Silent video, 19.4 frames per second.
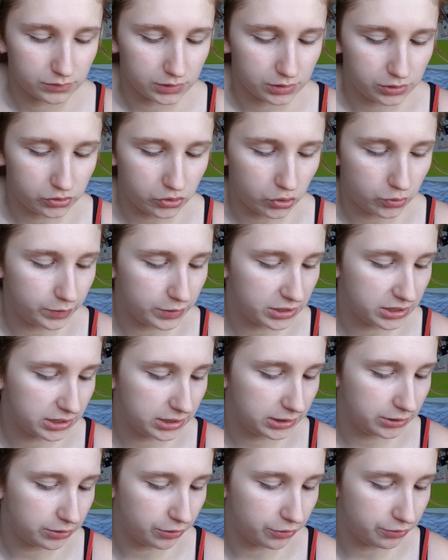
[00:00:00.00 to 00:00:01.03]
So
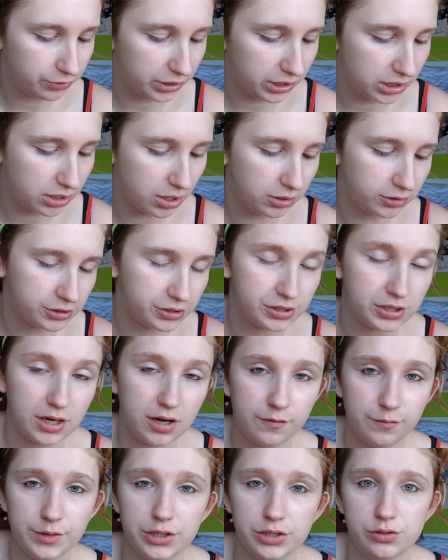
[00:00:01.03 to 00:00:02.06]
basically the three colors that
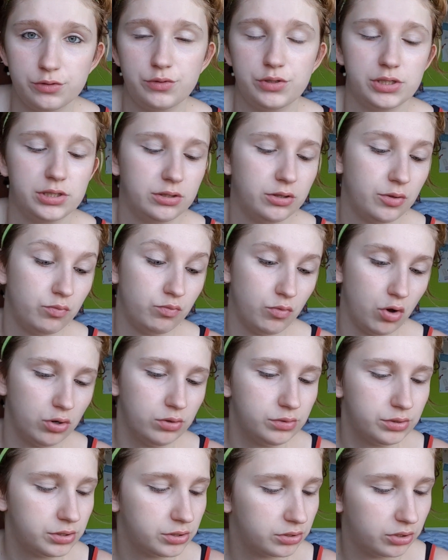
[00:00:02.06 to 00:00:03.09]
I've been using the
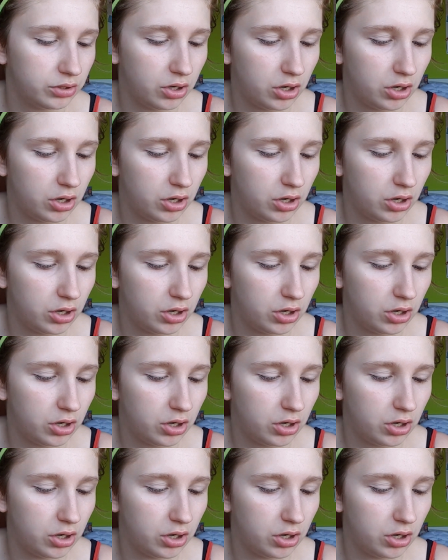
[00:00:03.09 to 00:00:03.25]
most